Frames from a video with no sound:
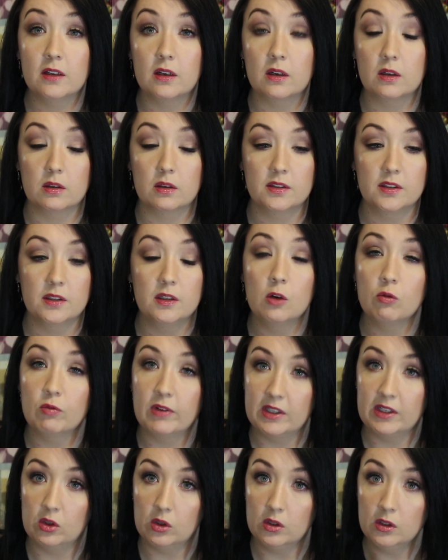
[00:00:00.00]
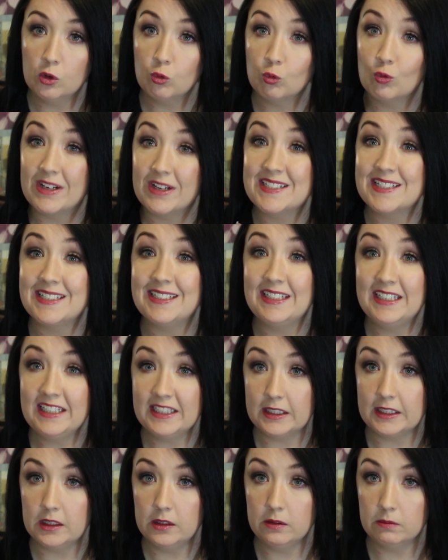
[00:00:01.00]
or sorry, not retinol,
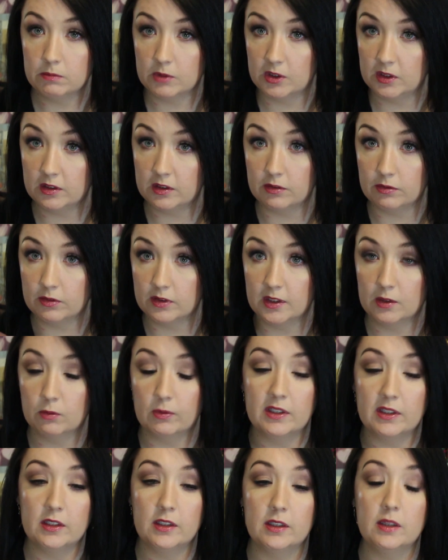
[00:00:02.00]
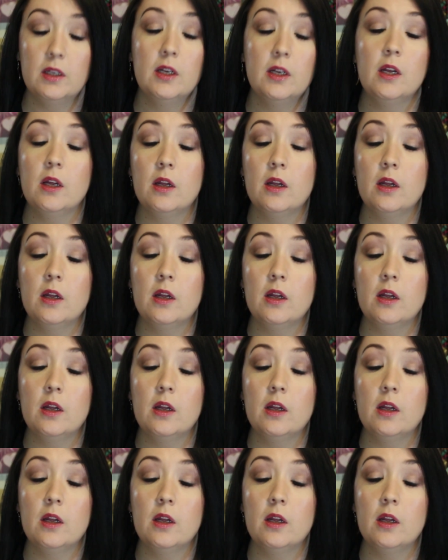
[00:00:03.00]
retinol, there's a difference, retinol